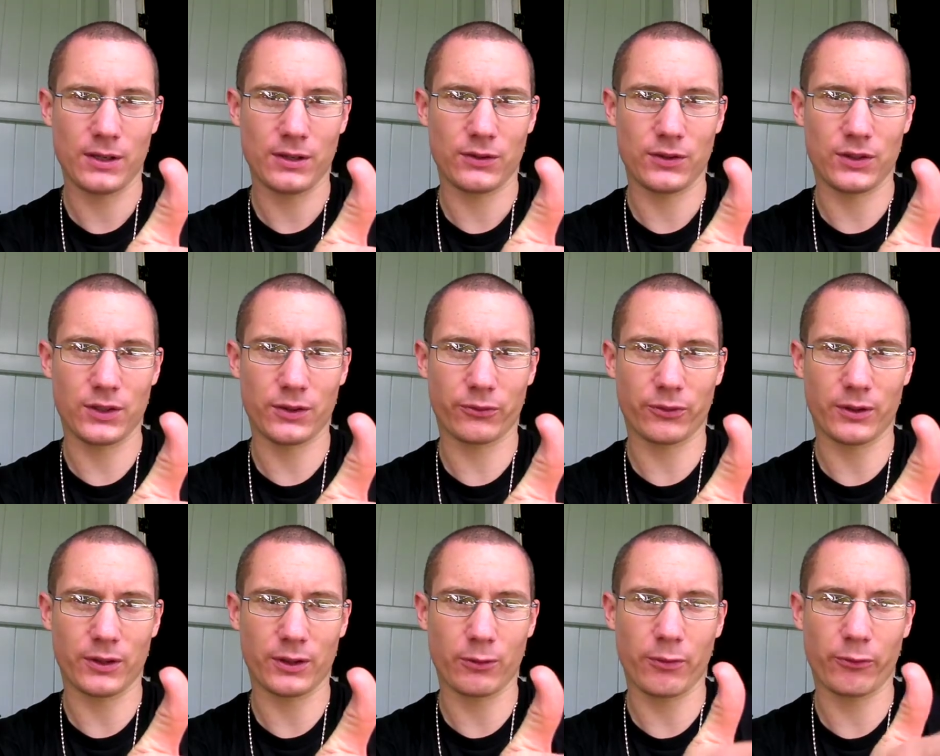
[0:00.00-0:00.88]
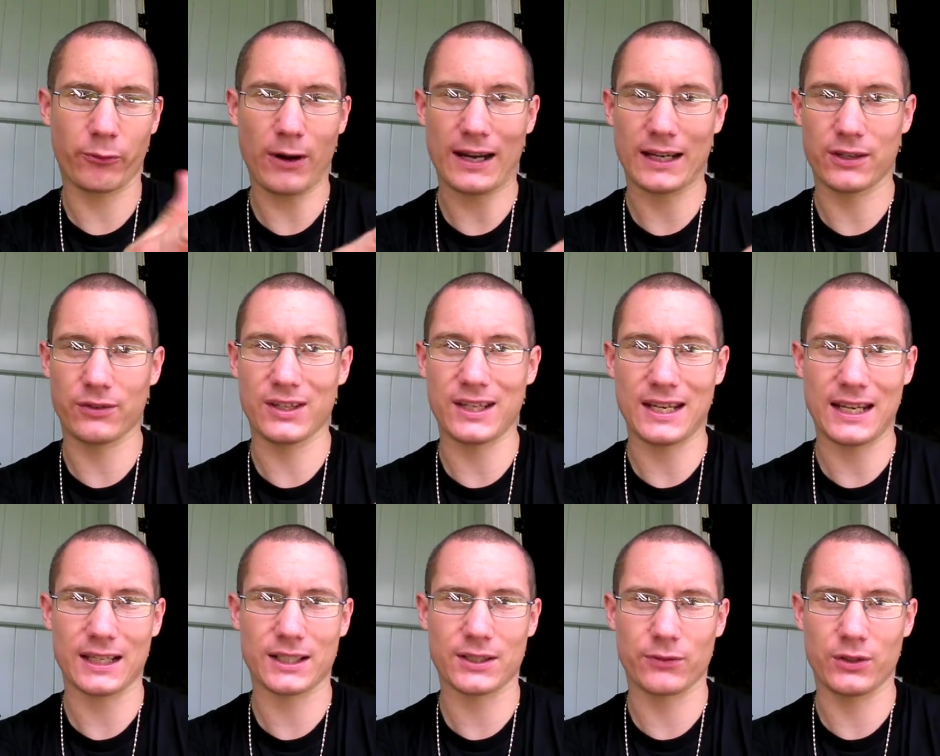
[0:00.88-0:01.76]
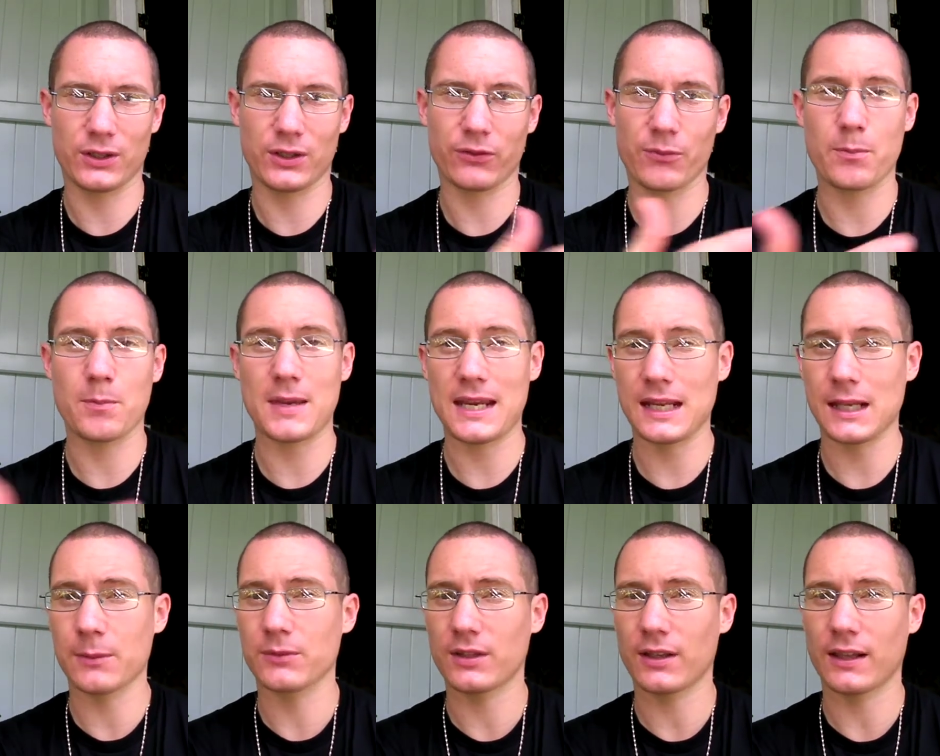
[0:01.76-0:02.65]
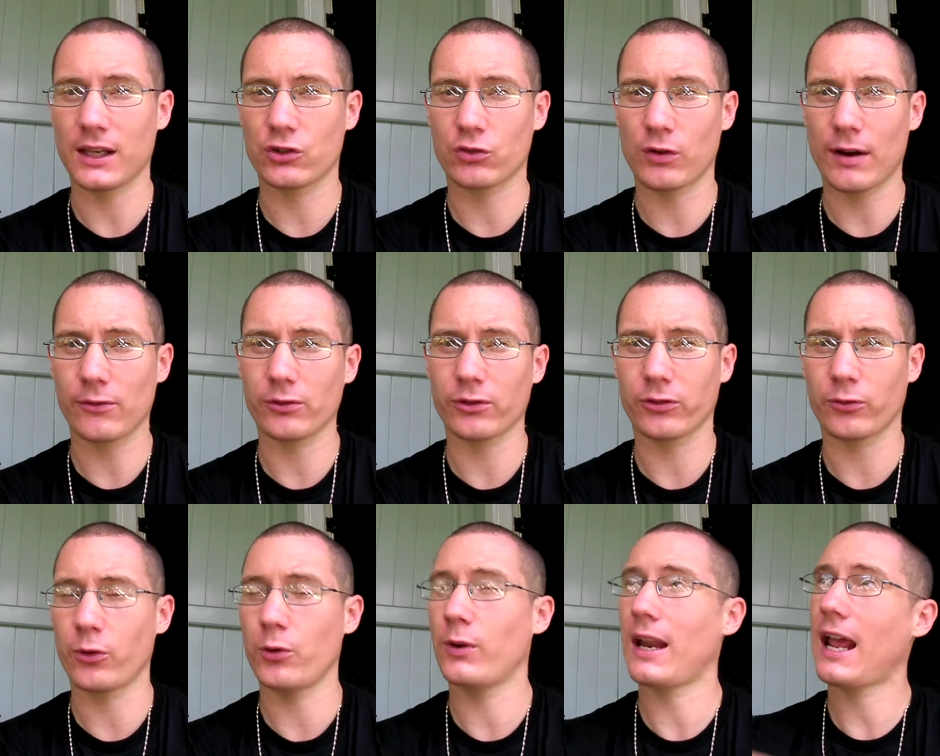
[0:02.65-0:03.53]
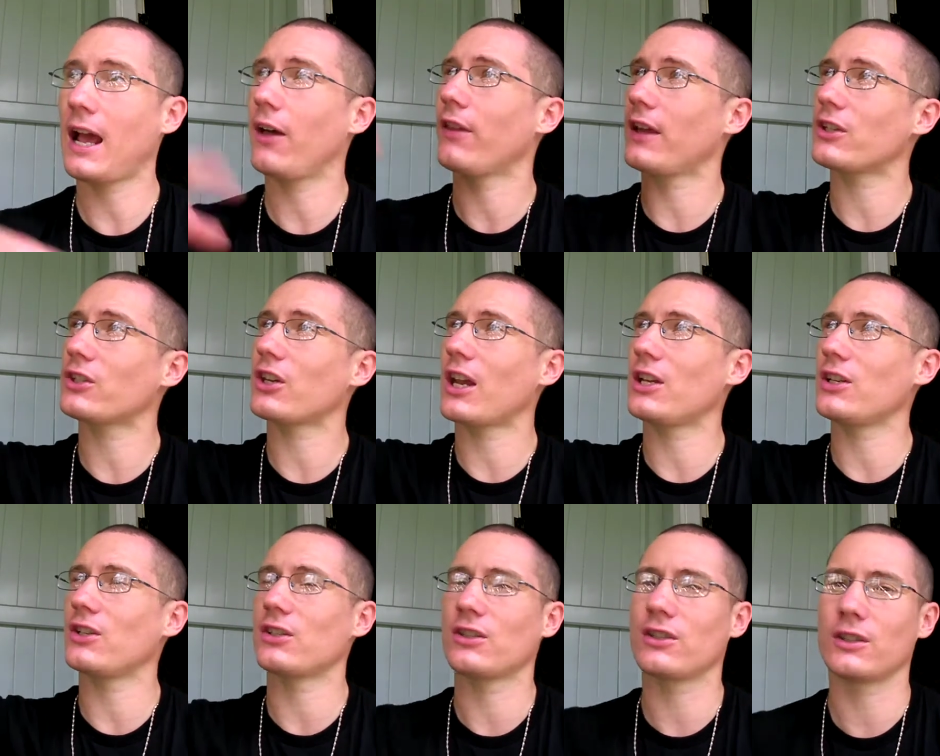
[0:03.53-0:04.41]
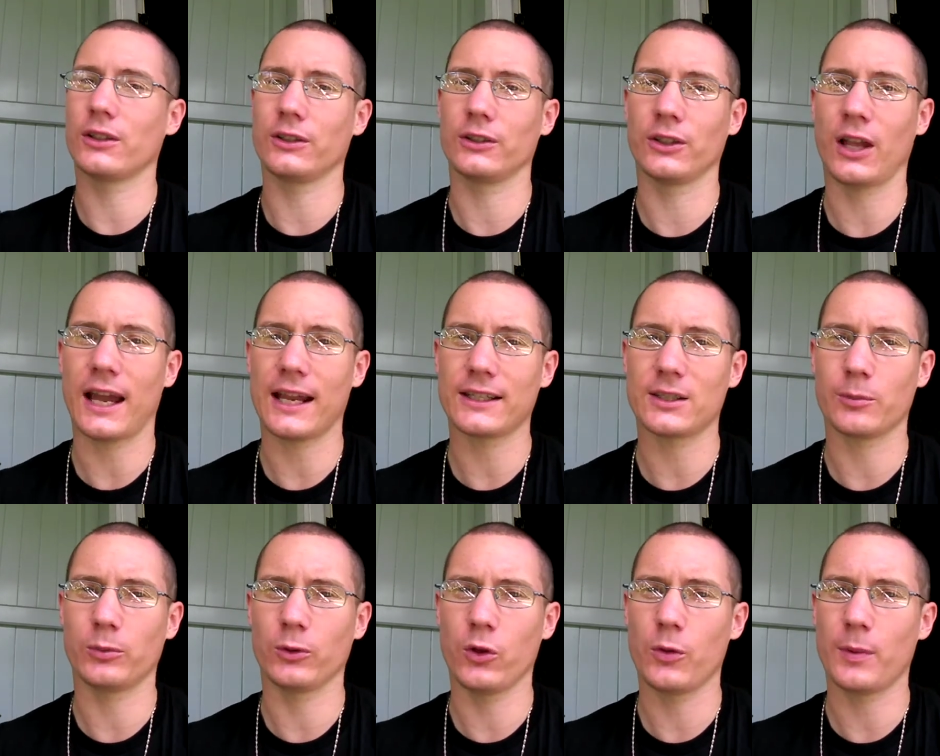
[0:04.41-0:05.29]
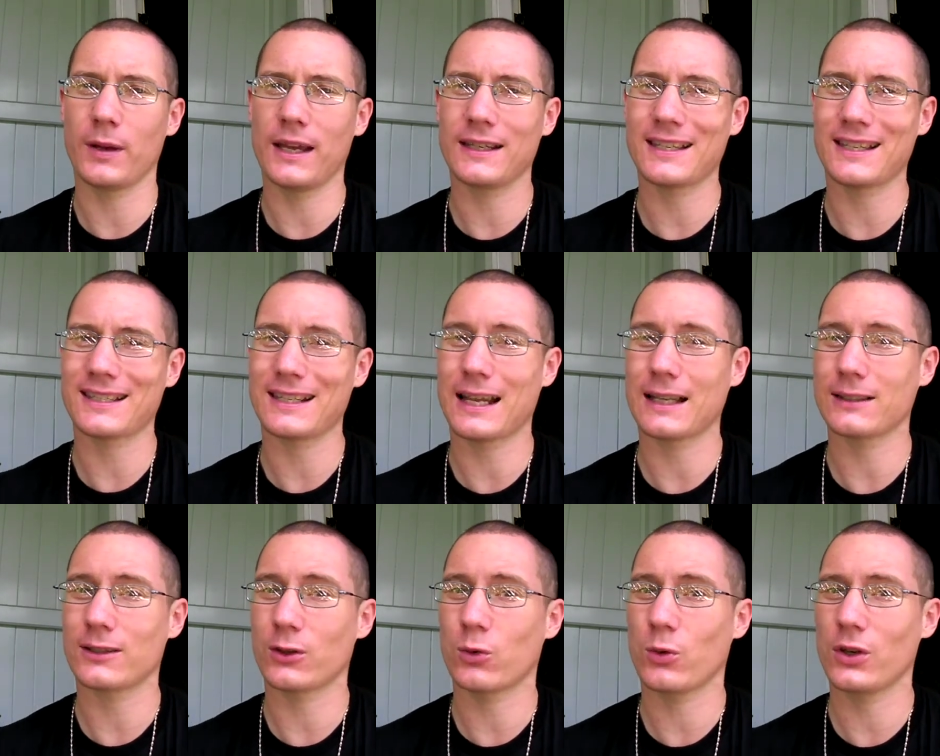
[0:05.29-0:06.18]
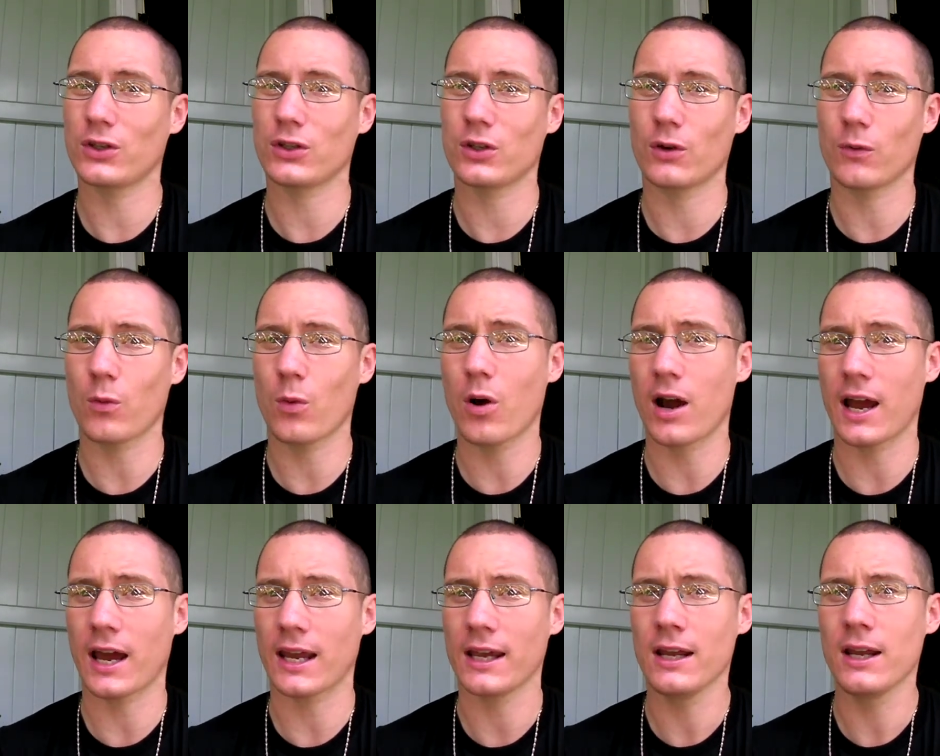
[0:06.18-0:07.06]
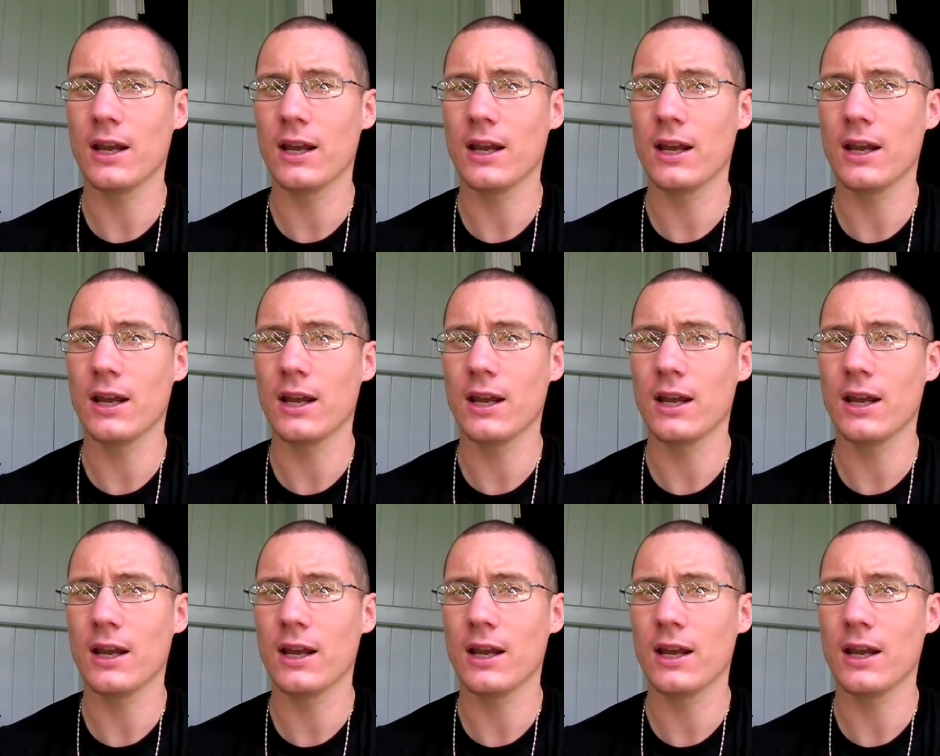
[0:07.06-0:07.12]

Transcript: the different the refractive index of the different mediums that they travel through and how that changes the light to blue but it doesn't answer the question of why